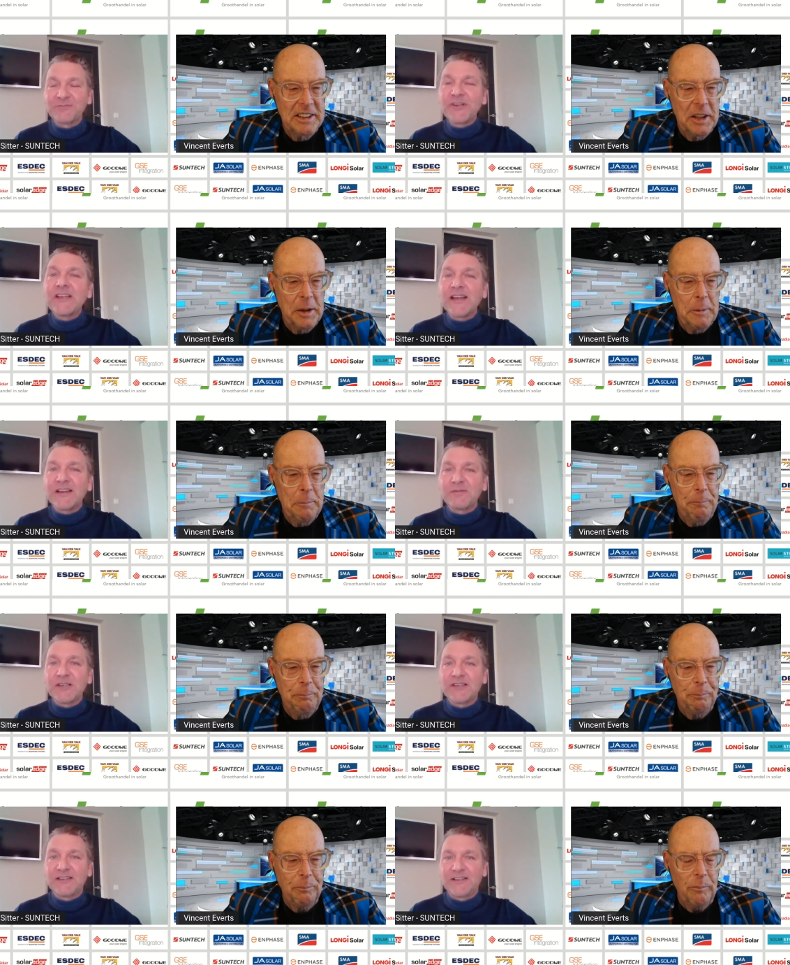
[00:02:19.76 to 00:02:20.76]
Speaker 1: to be there,
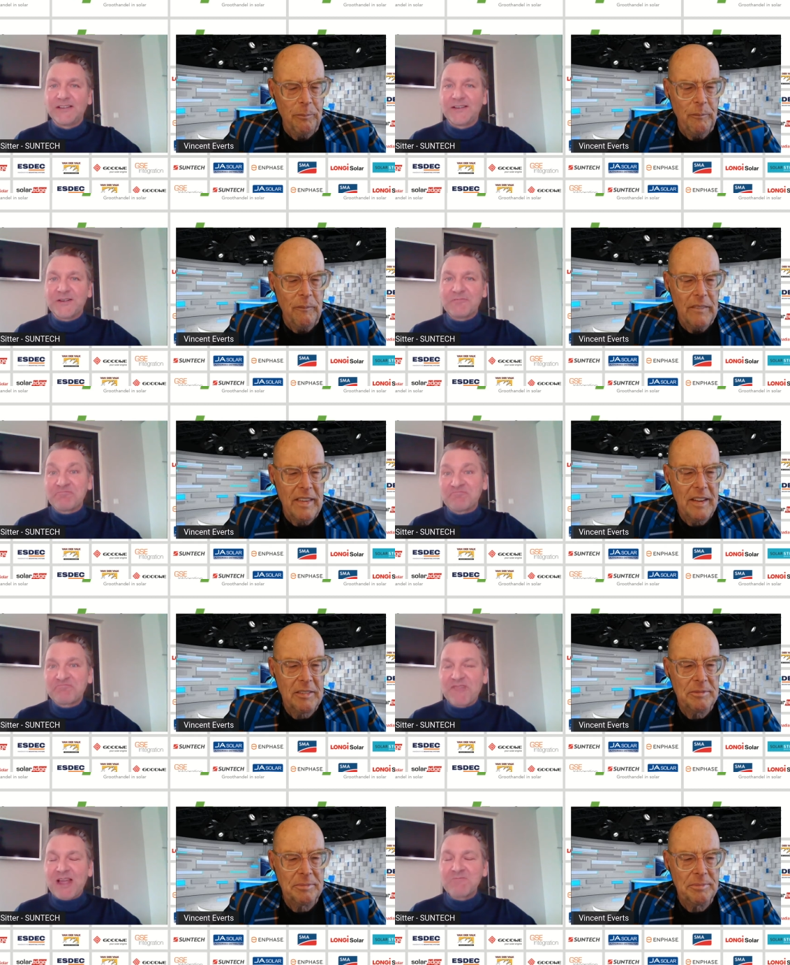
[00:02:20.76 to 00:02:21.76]
but uh,
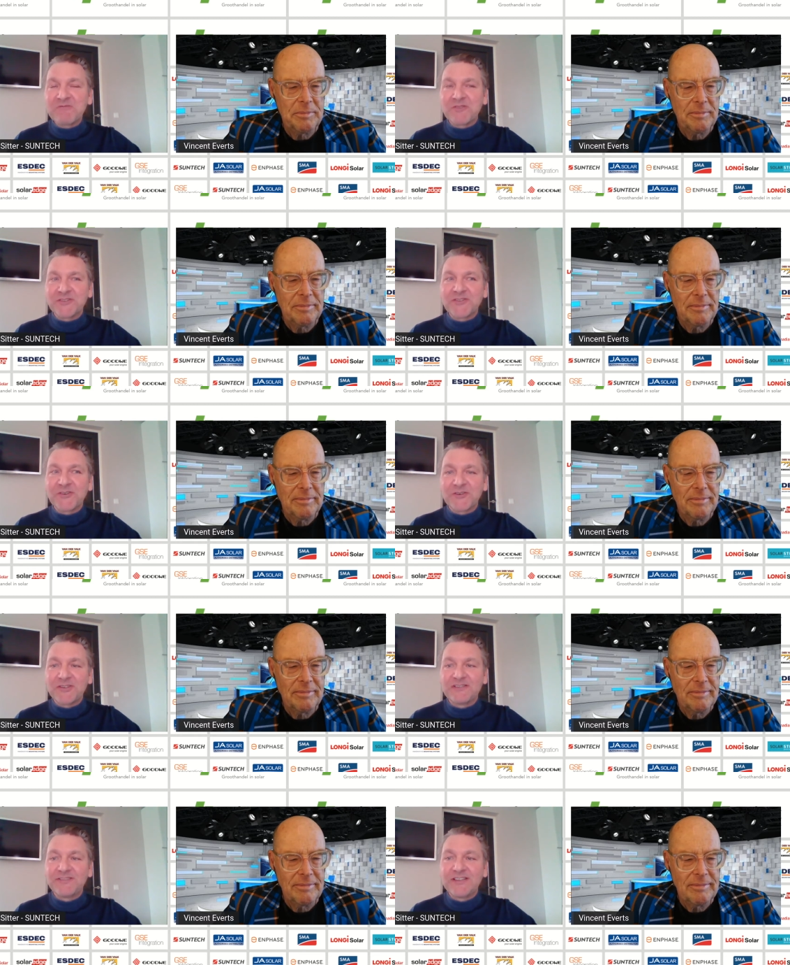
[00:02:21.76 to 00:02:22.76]
I'm not sure
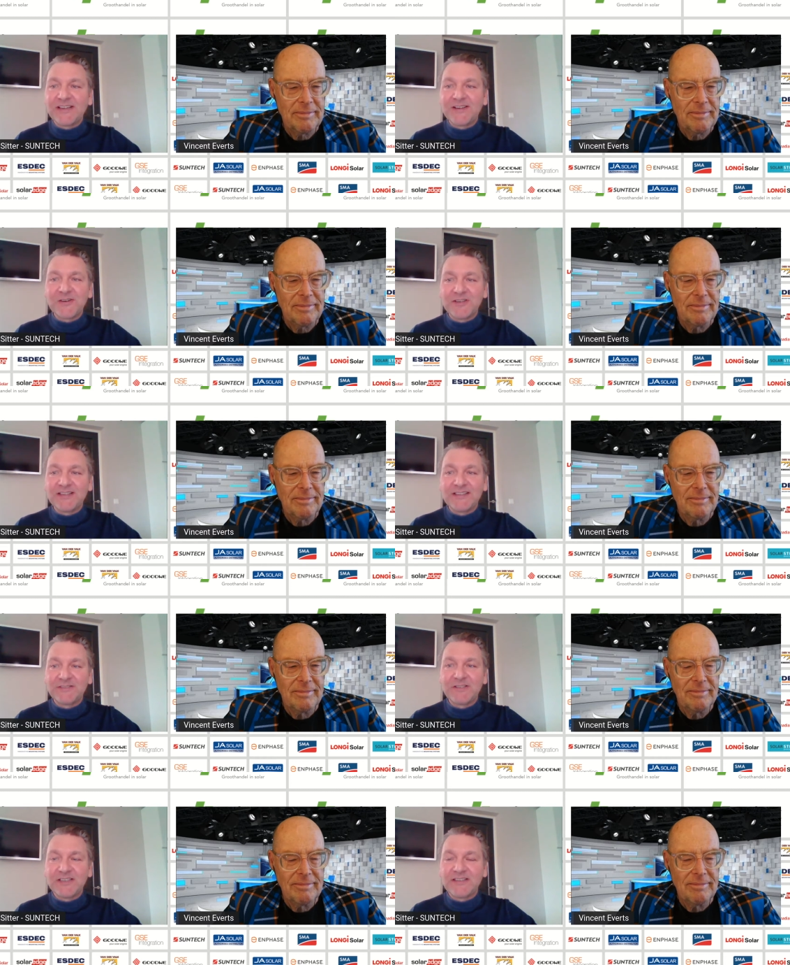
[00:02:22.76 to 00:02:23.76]
if we can go there this
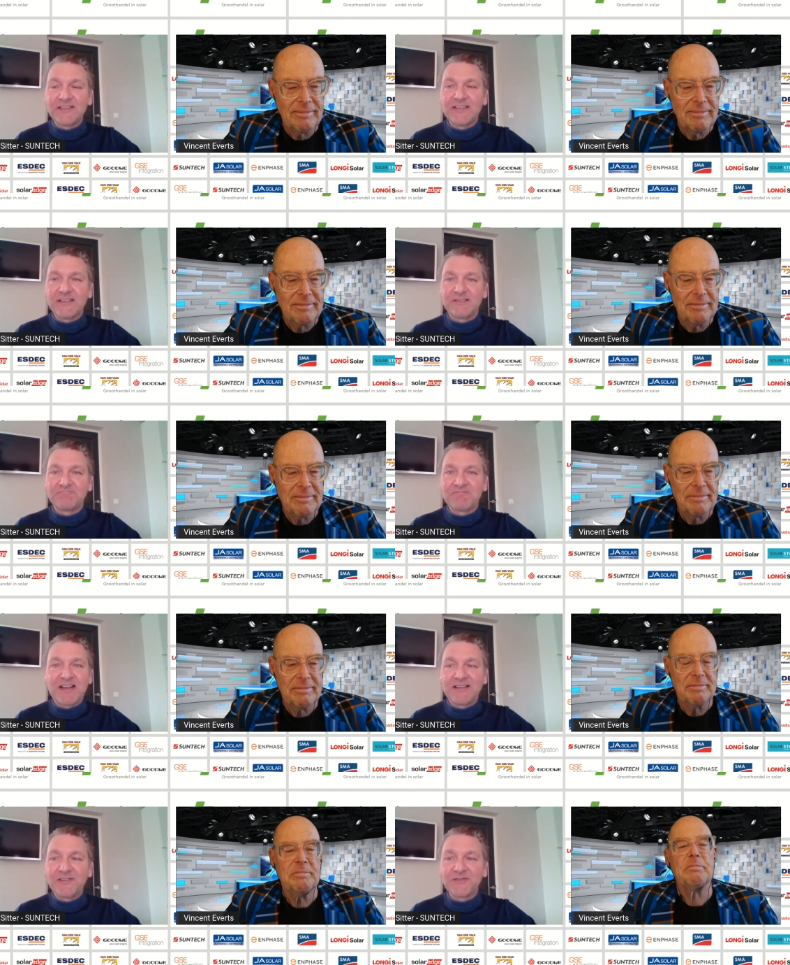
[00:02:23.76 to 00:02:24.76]
this year.
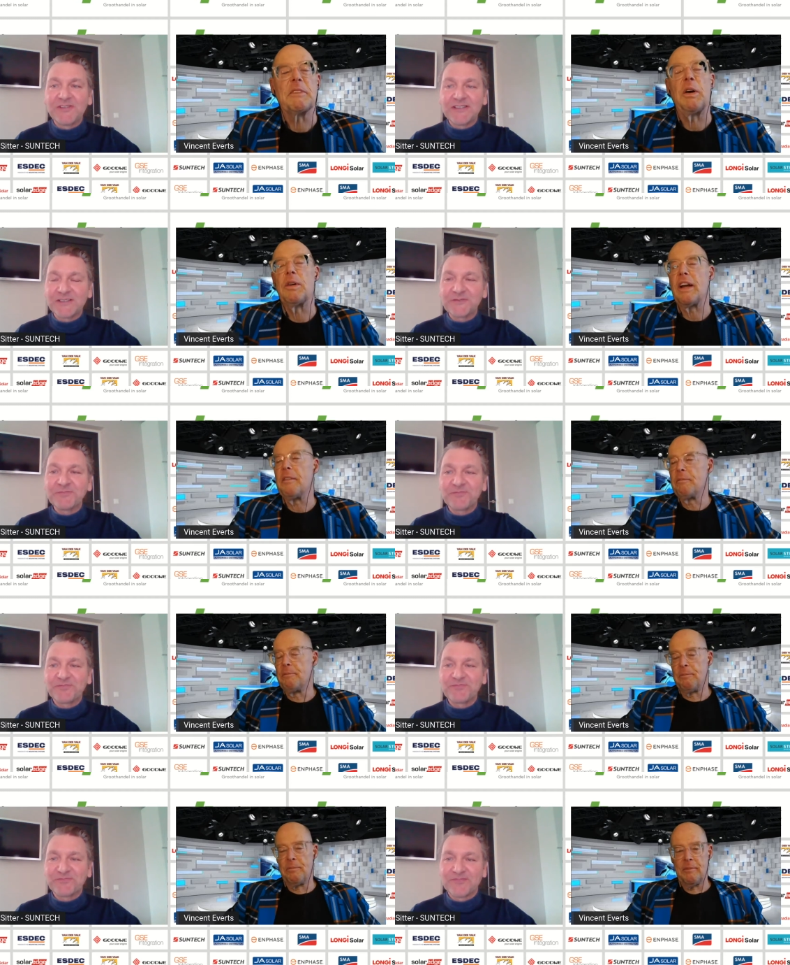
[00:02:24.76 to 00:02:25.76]
I don't okay. think so.
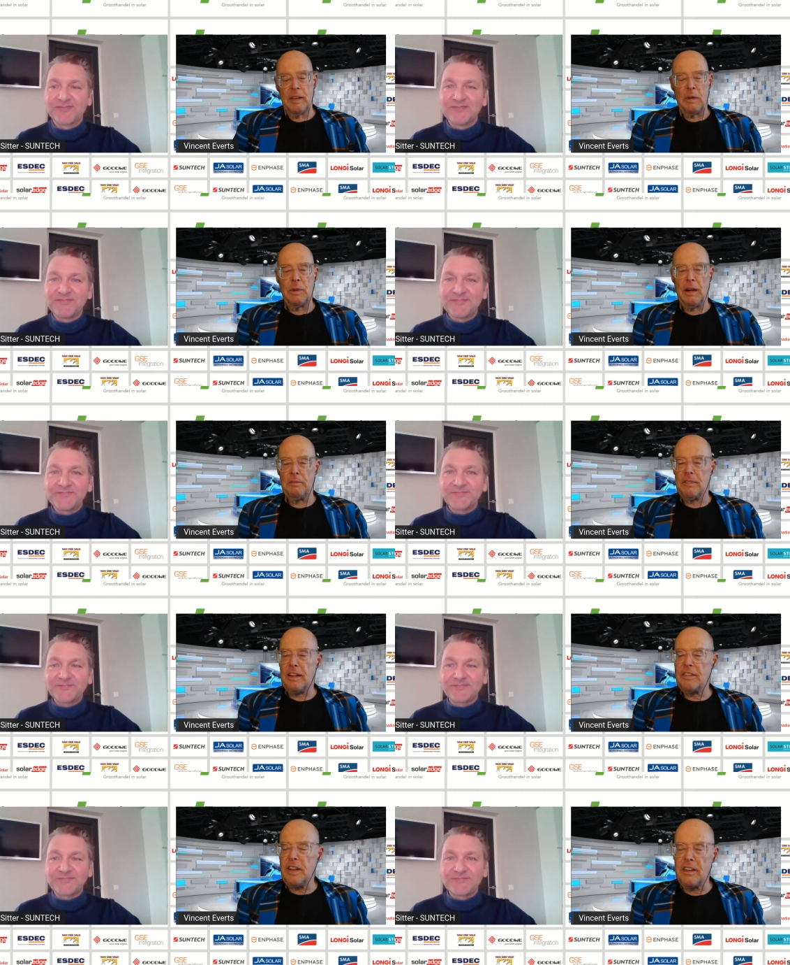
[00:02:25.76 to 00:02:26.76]
Speaker 2: Well, it's
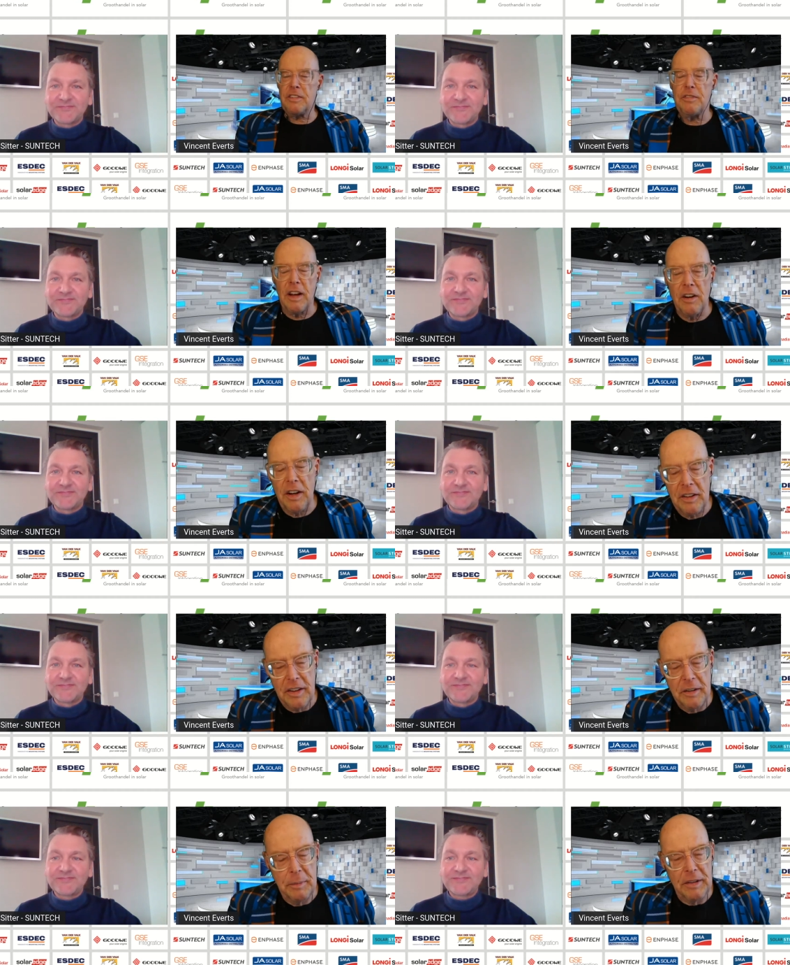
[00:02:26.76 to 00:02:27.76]
it's very it, it
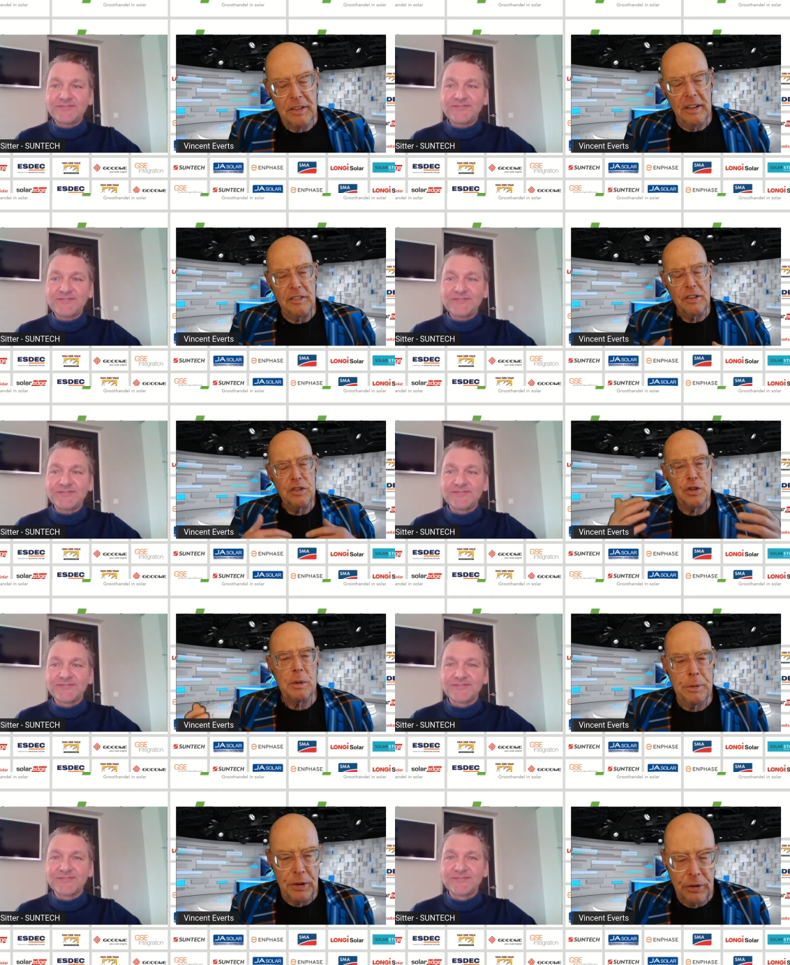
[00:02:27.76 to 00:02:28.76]
basically it's a
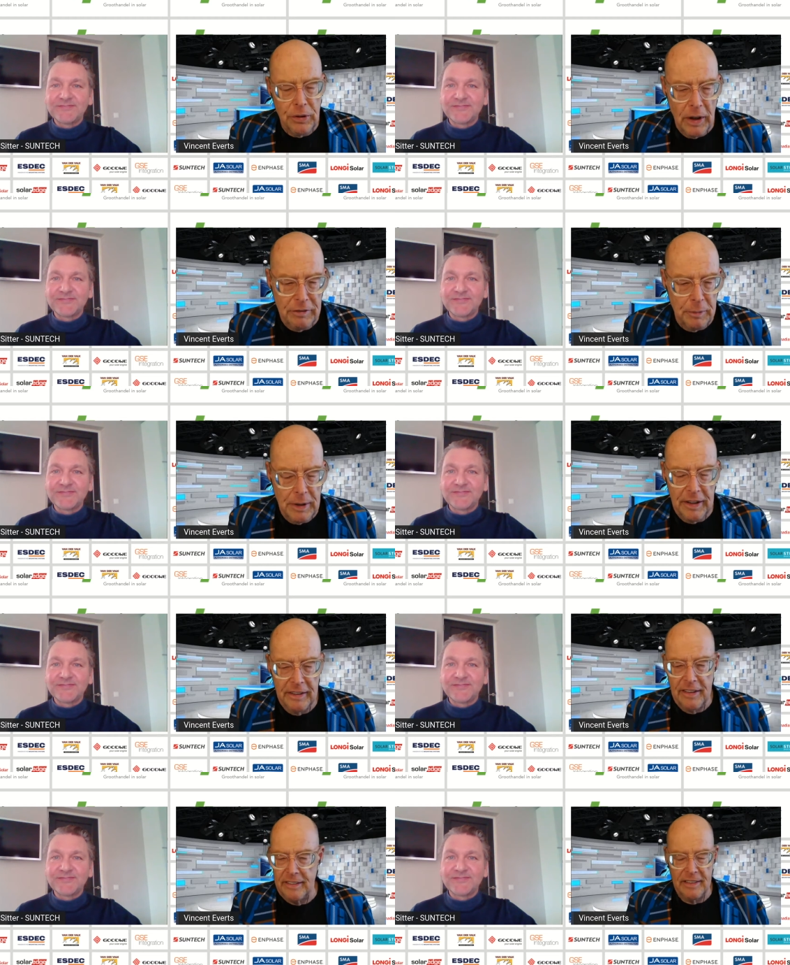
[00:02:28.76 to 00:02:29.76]
tribute to everybody that
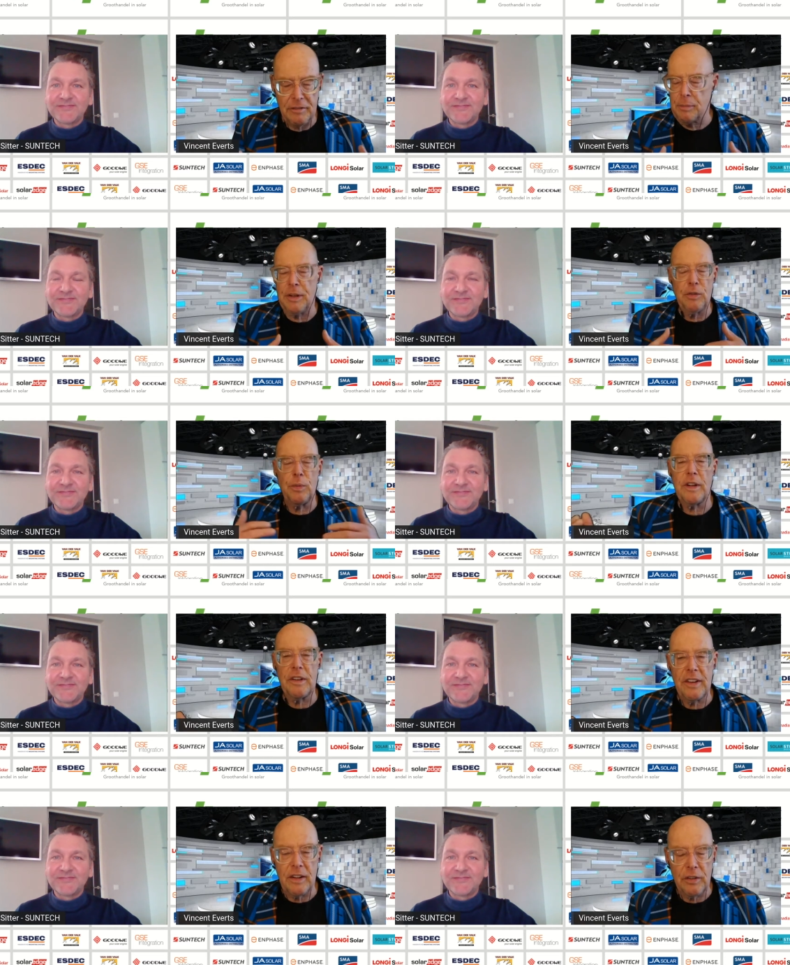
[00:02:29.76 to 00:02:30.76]
everybody's working
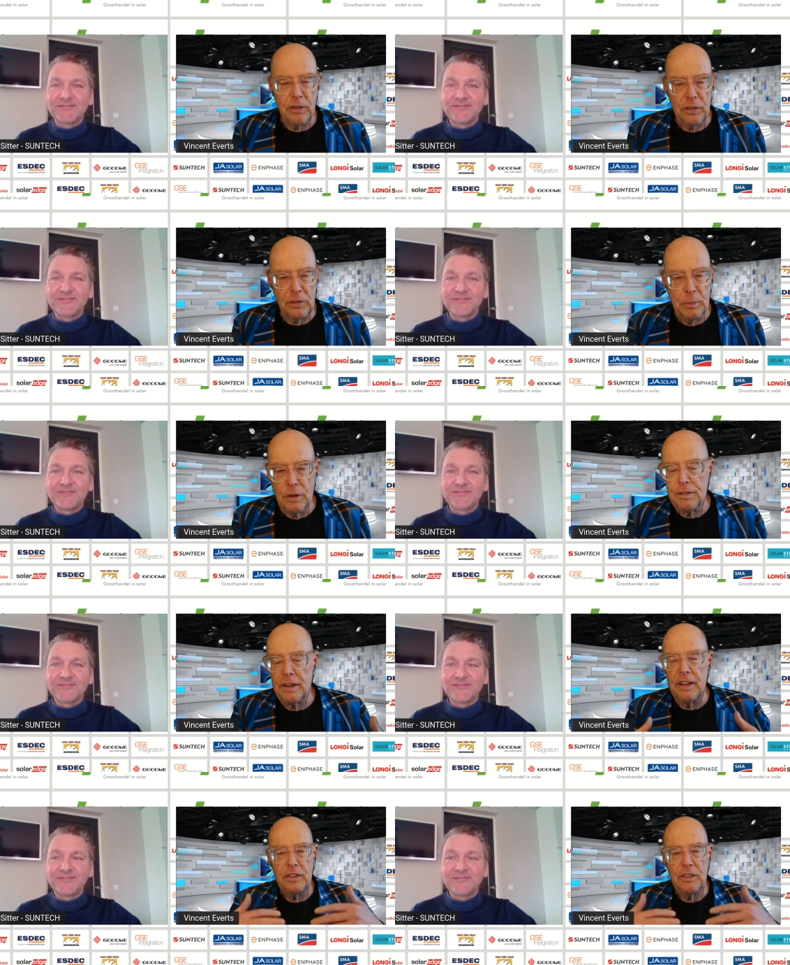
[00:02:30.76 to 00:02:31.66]
together so smoothly, is